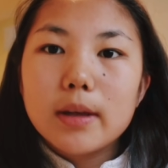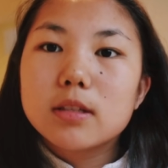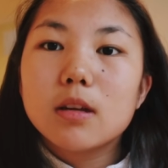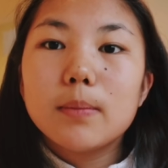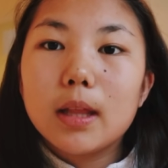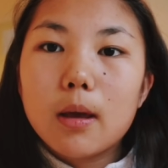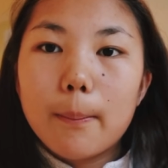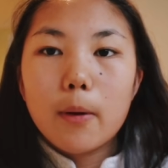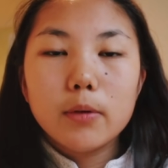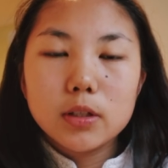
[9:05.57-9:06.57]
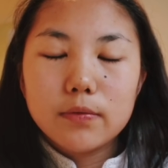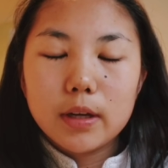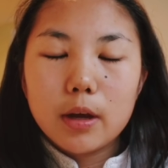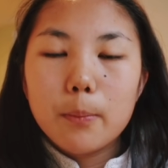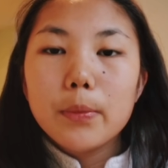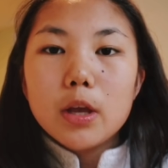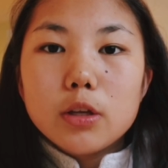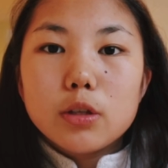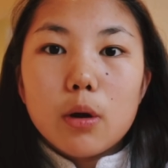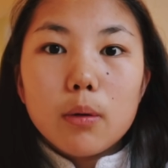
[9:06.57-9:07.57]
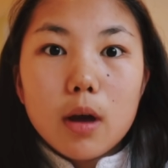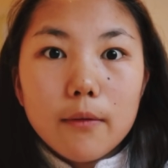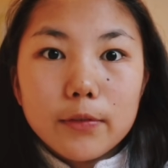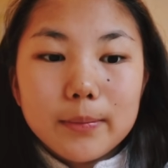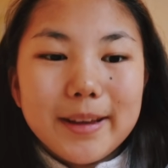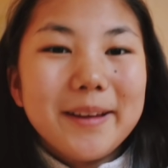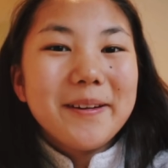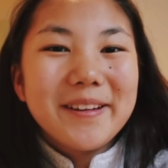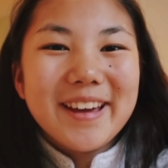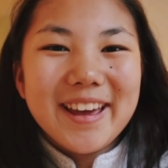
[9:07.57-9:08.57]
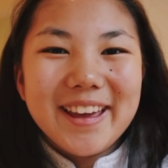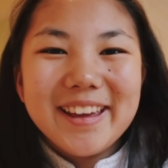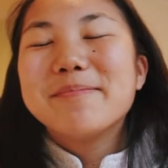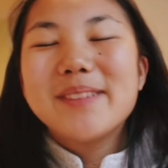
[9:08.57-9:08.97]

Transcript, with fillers: It's gonna be like a bonus video, so don't come for me, okay?